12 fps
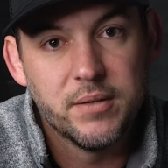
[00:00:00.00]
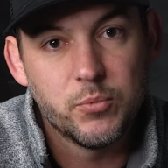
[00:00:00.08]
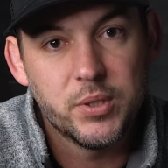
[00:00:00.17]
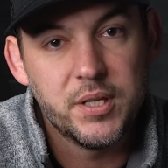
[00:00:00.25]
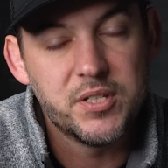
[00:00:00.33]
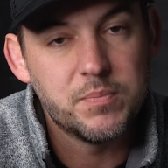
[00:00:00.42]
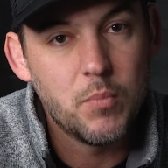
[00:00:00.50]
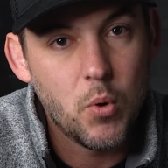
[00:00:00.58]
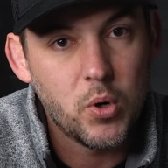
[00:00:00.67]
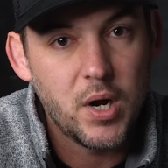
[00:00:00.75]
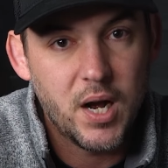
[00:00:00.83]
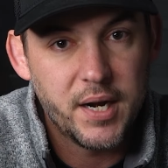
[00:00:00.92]
and release
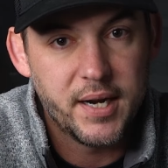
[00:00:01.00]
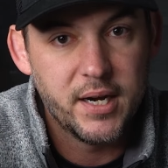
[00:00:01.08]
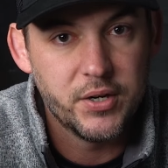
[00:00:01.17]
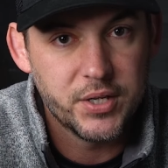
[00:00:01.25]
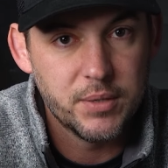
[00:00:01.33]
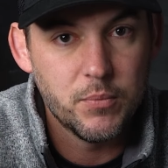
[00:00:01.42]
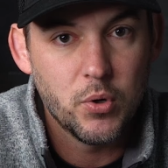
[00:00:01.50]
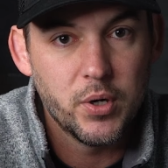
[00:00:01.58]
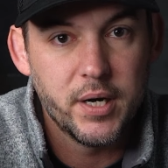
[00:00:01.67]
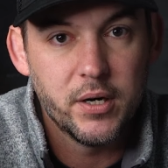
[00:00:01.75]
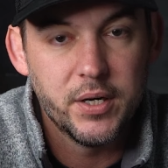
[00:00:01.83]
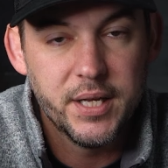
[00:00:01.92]
more hot air and get more
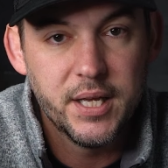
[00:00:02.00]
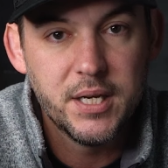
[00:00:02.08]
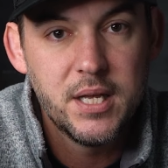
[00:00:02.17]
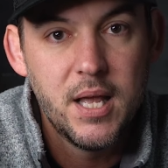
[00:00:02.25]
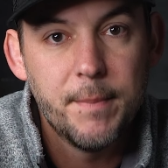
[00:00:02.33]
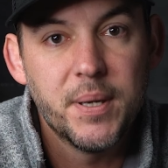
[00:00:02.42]
air in,